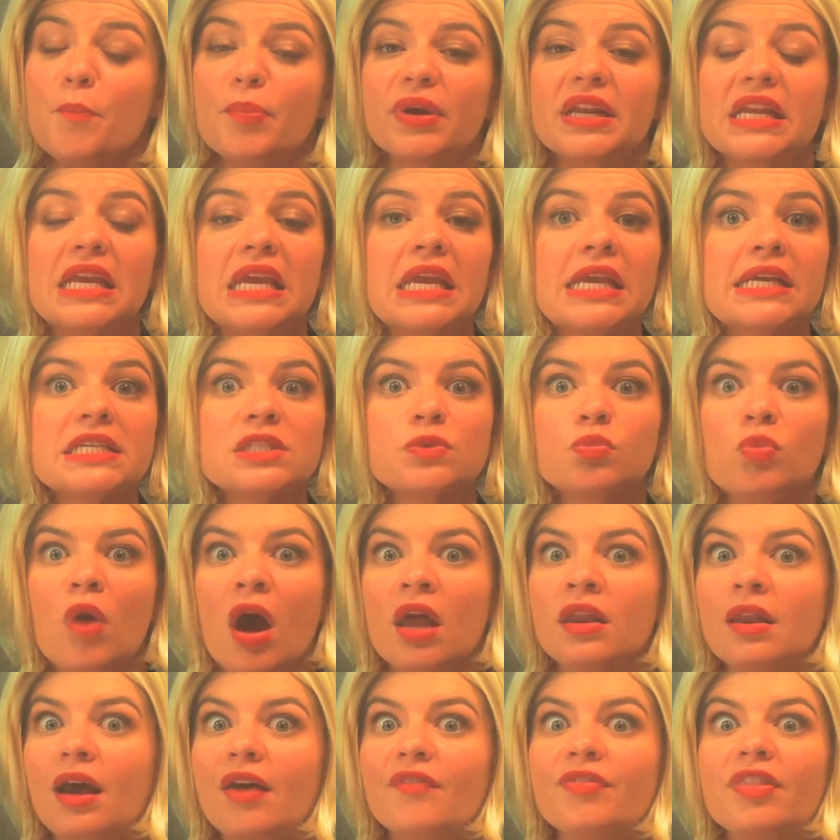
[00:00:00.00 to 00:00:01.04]
but he is
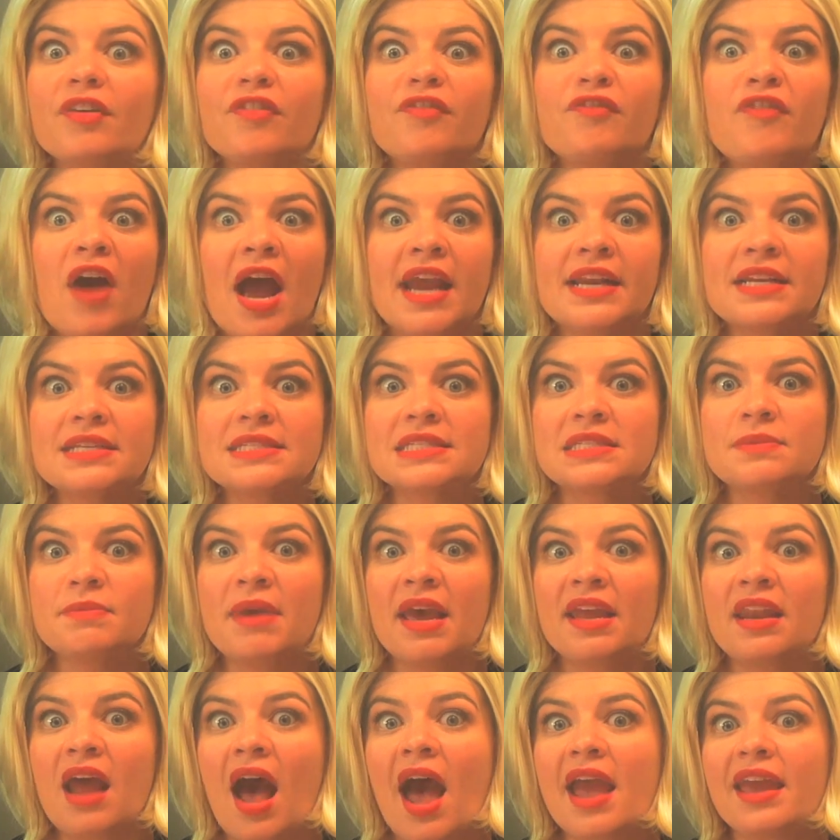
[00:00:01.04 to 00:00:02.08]
one of the finest
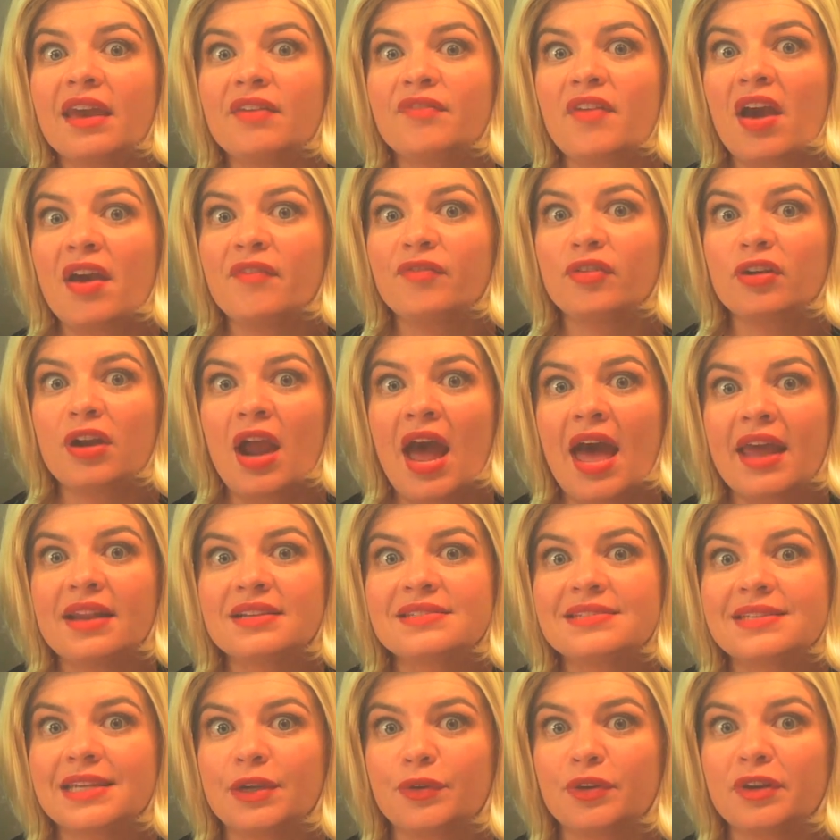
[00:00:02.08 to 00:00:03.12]
men I have ever had a
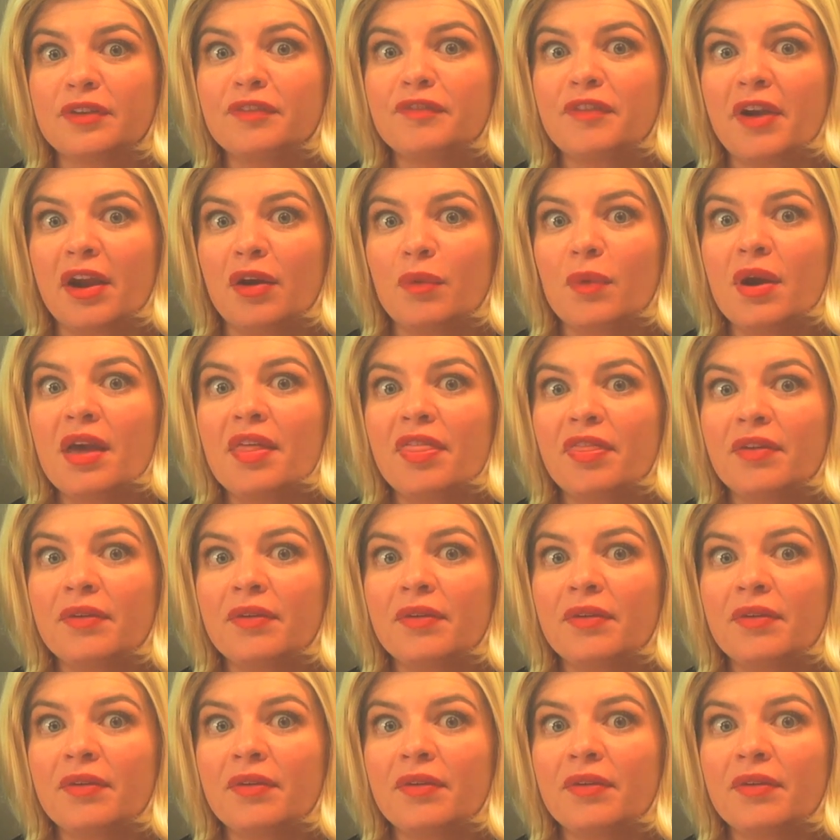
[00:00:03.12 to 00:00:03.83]
secret affair with.